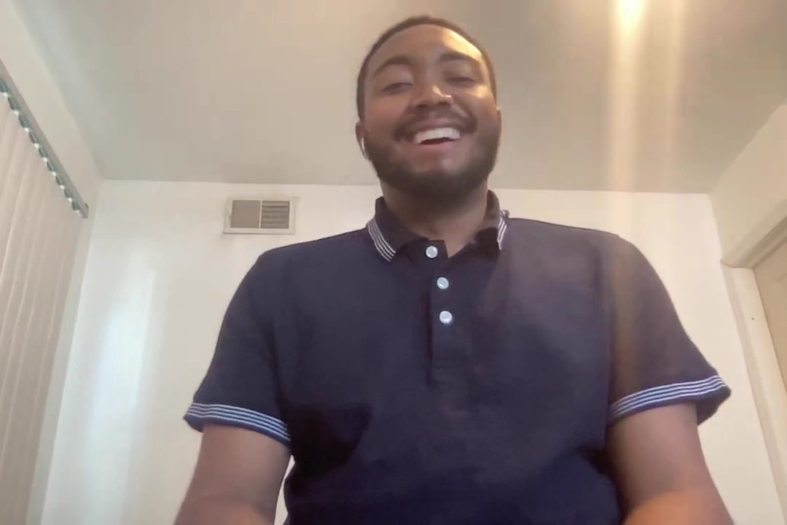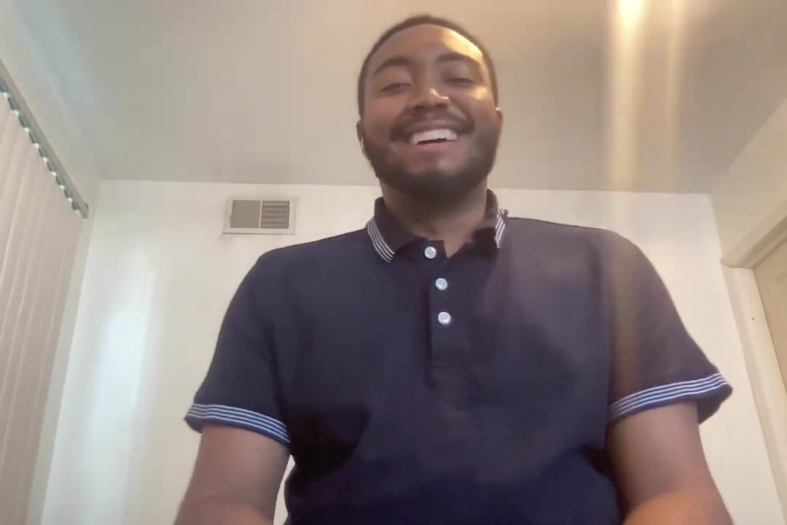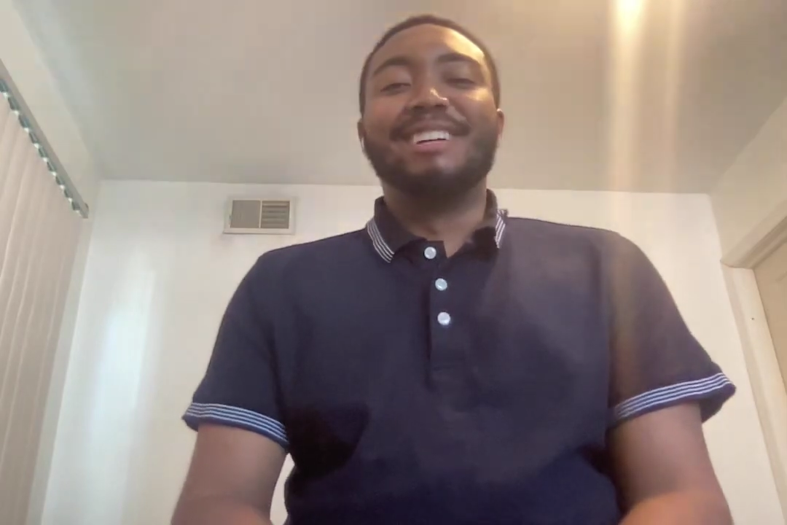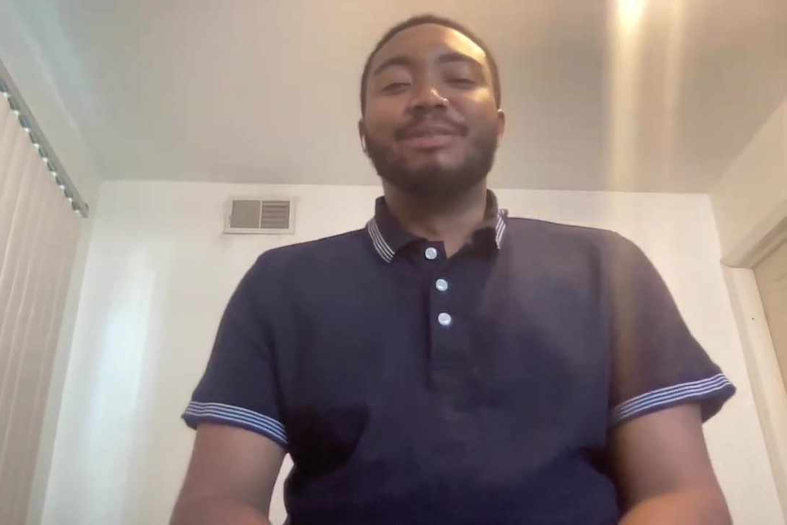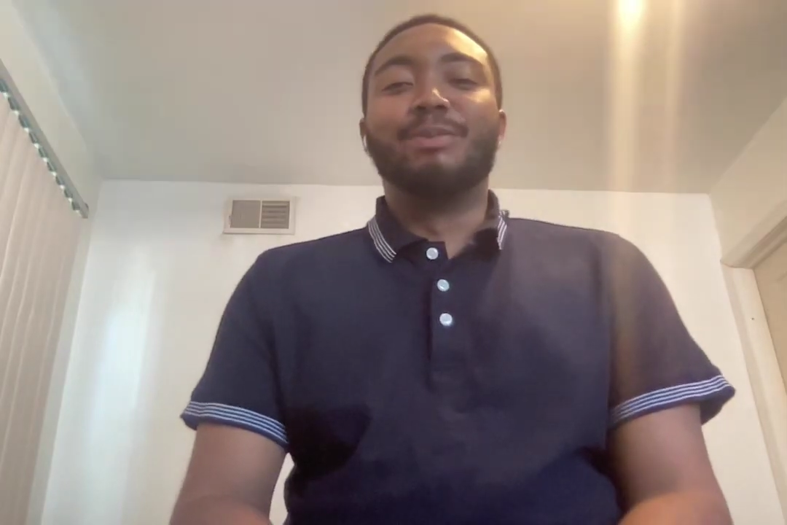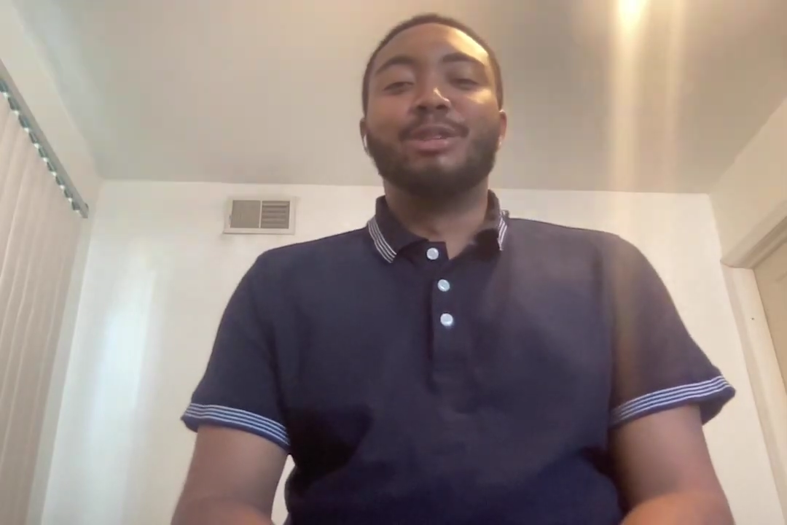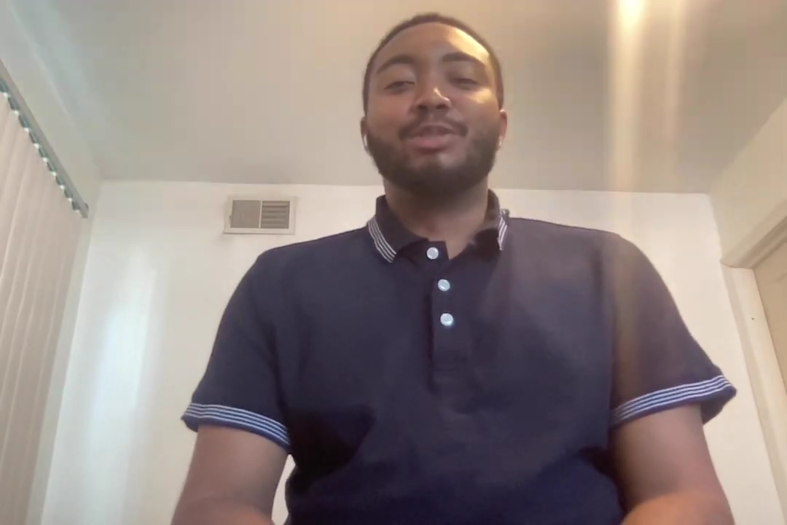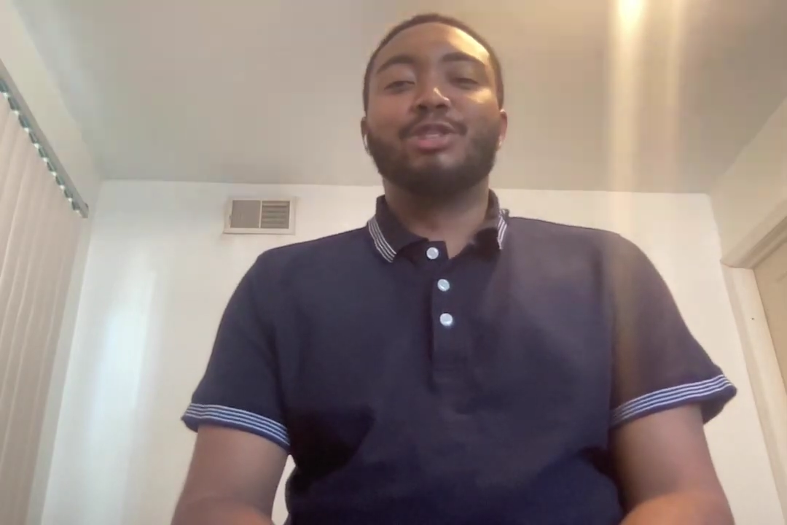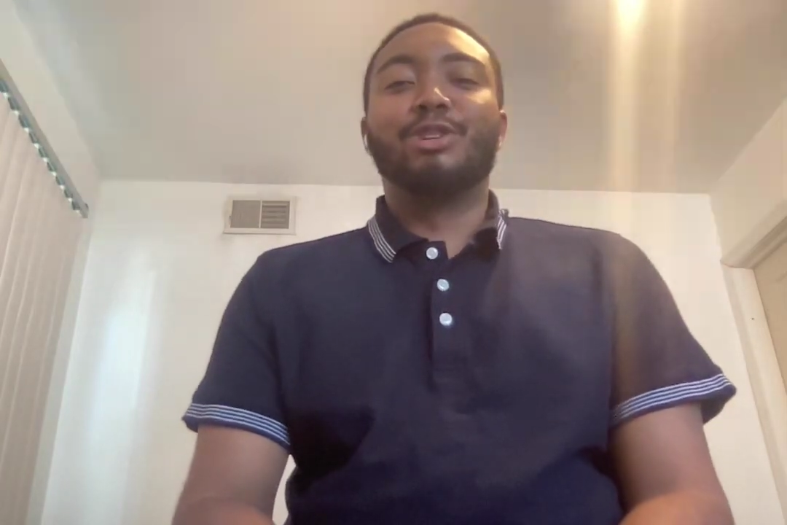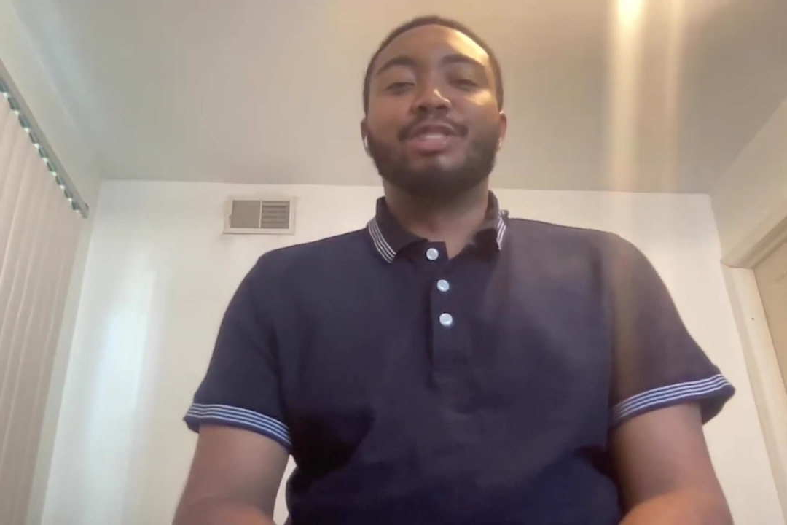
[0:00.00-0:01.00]
Hi, my name
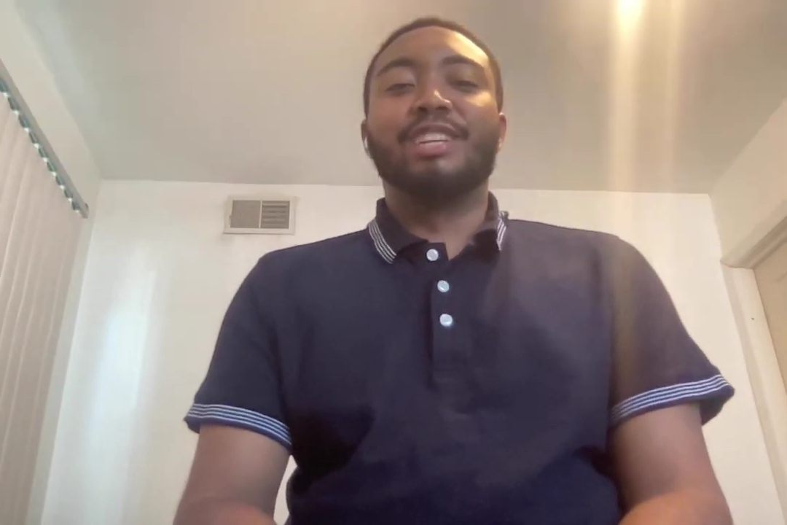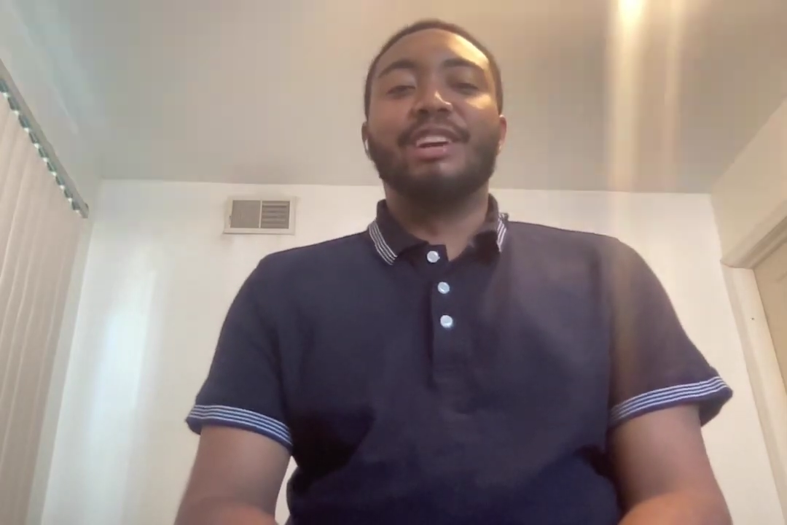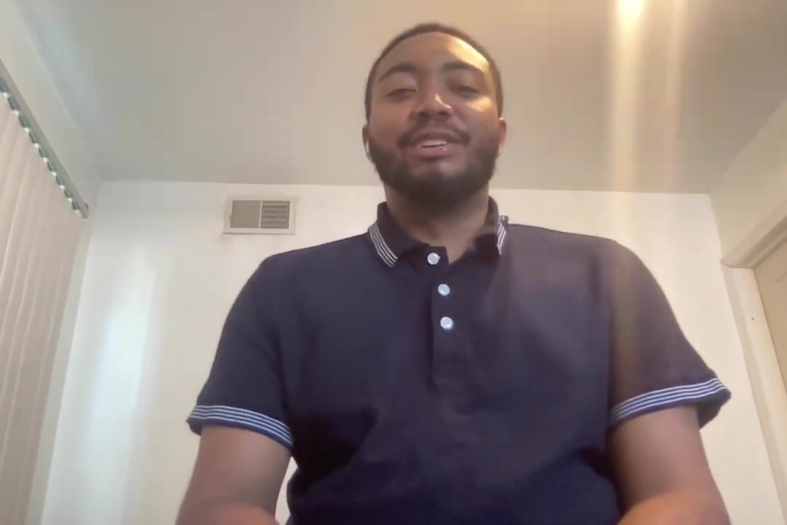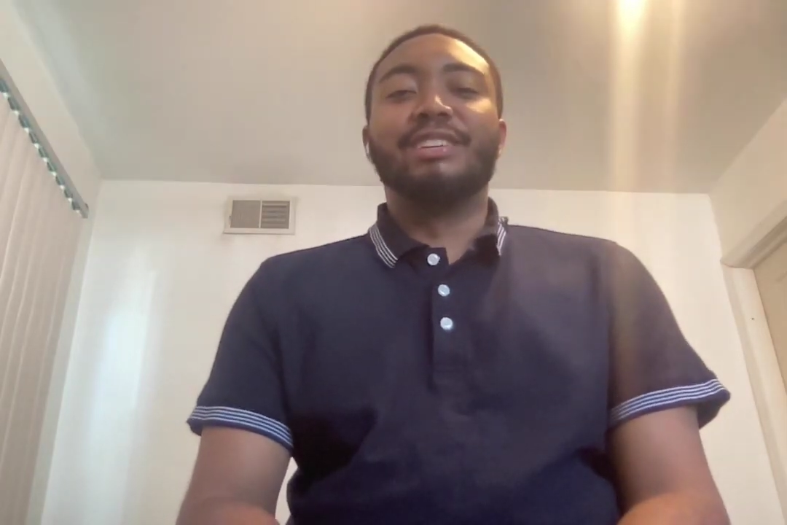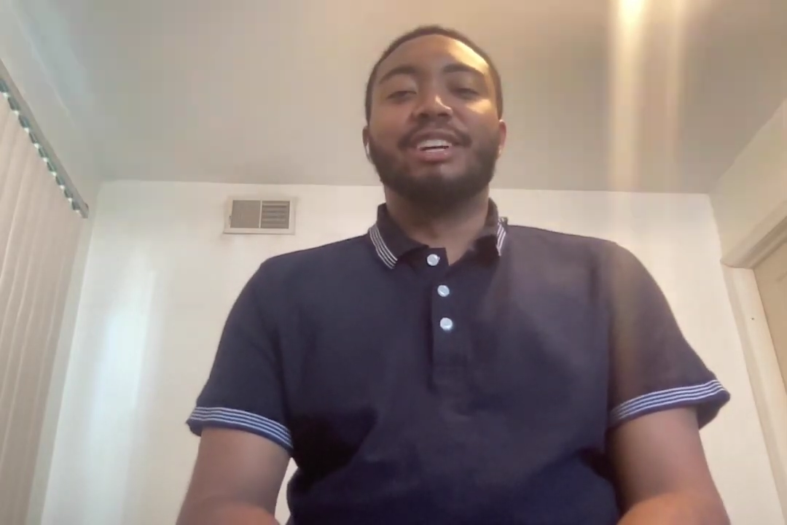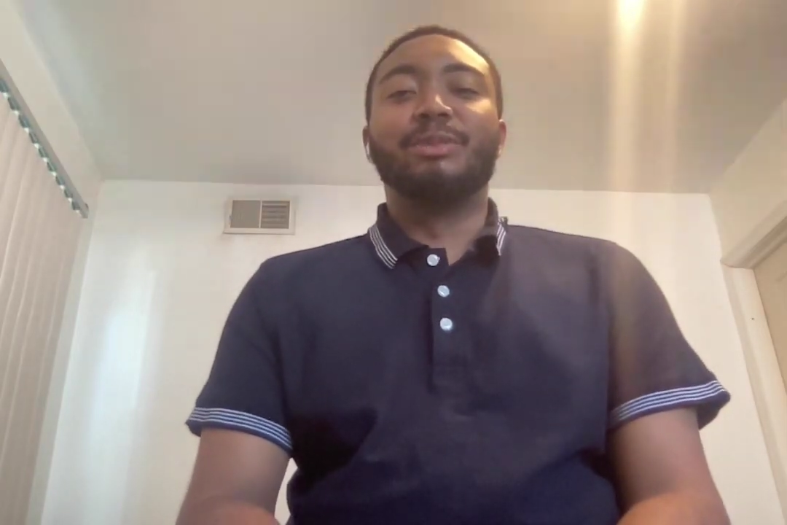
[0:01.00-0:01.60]
is Charles Garrett.